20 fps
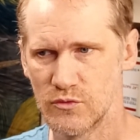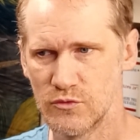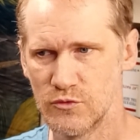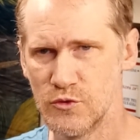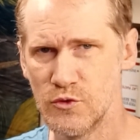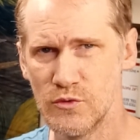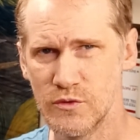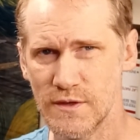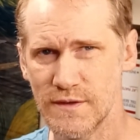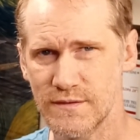
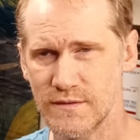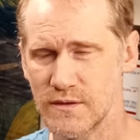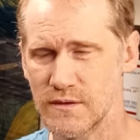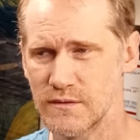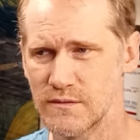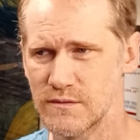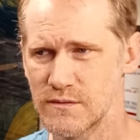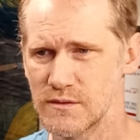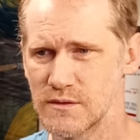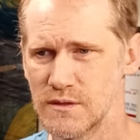new
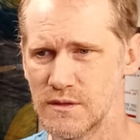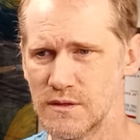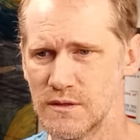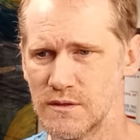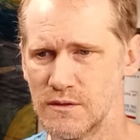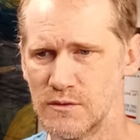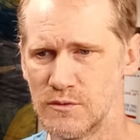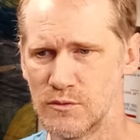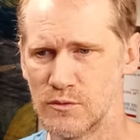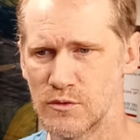listings
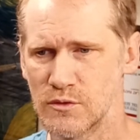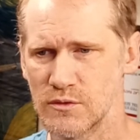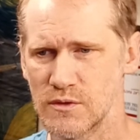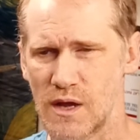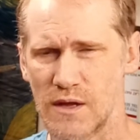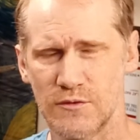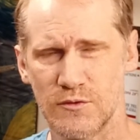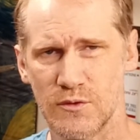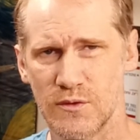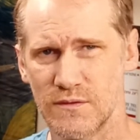or
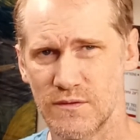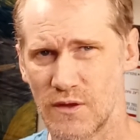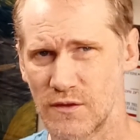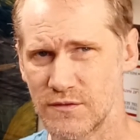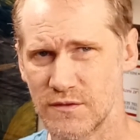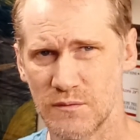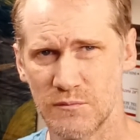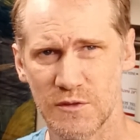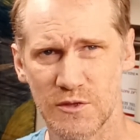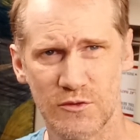not doing
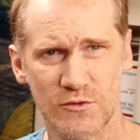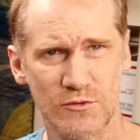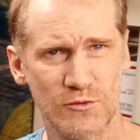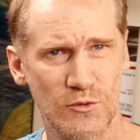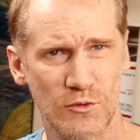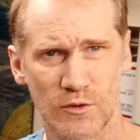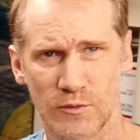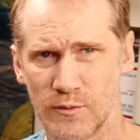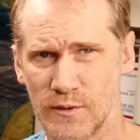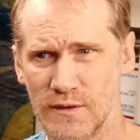sell similars
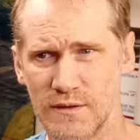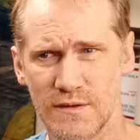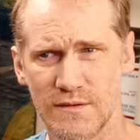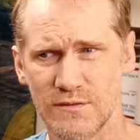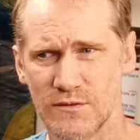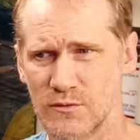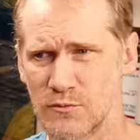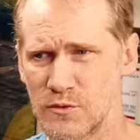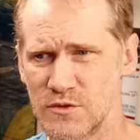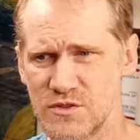or
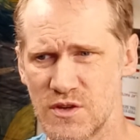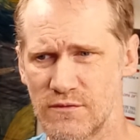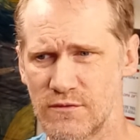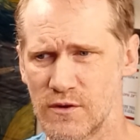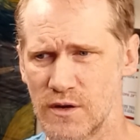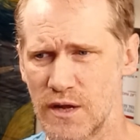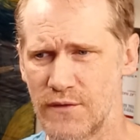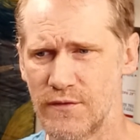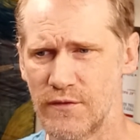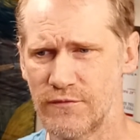relists or
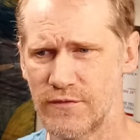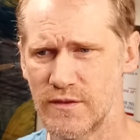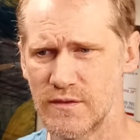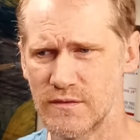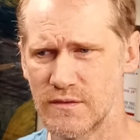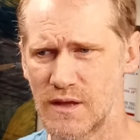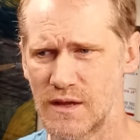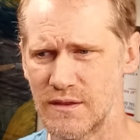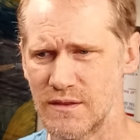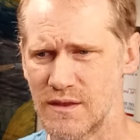whichever, even if
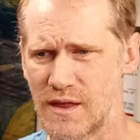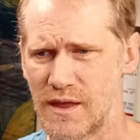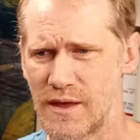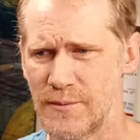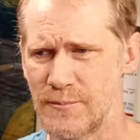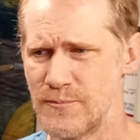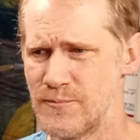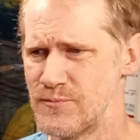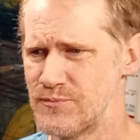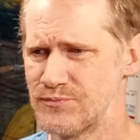it's not
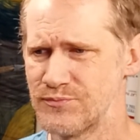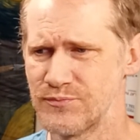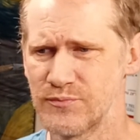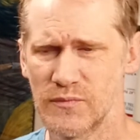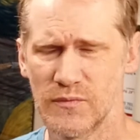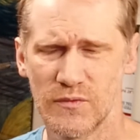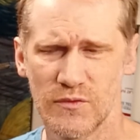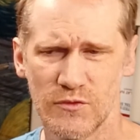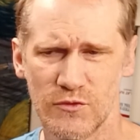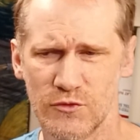that,
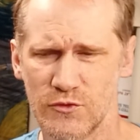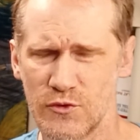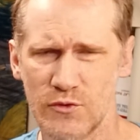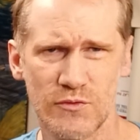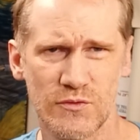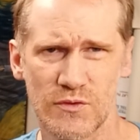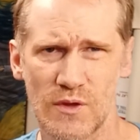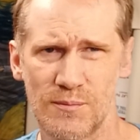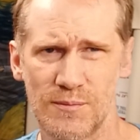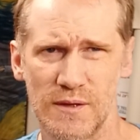
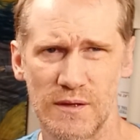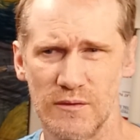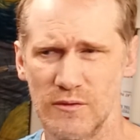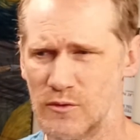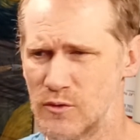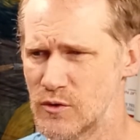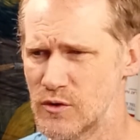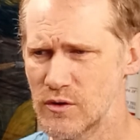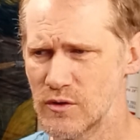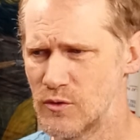do something
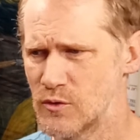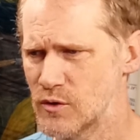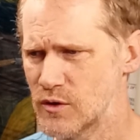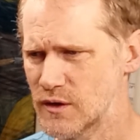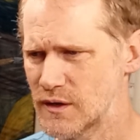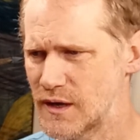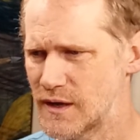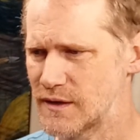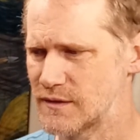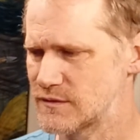or
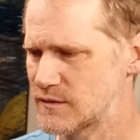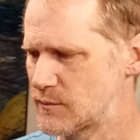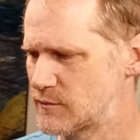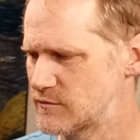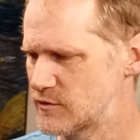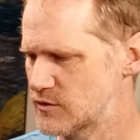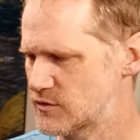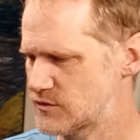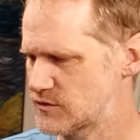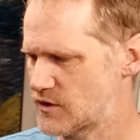organize some
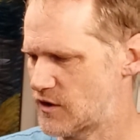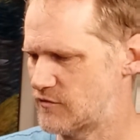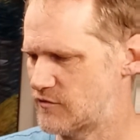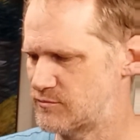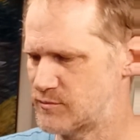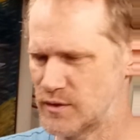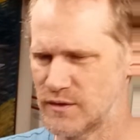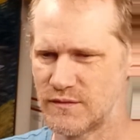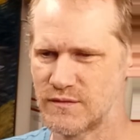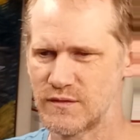of your
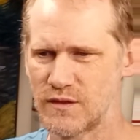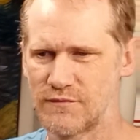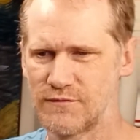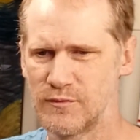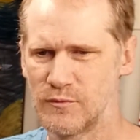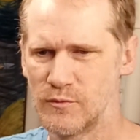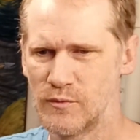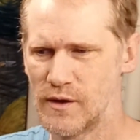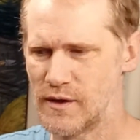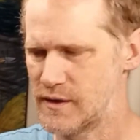stuff, put
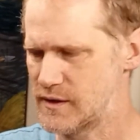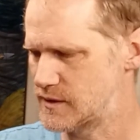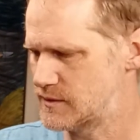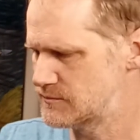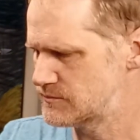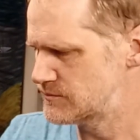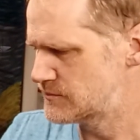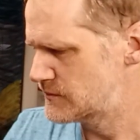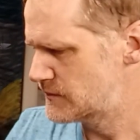stuff away,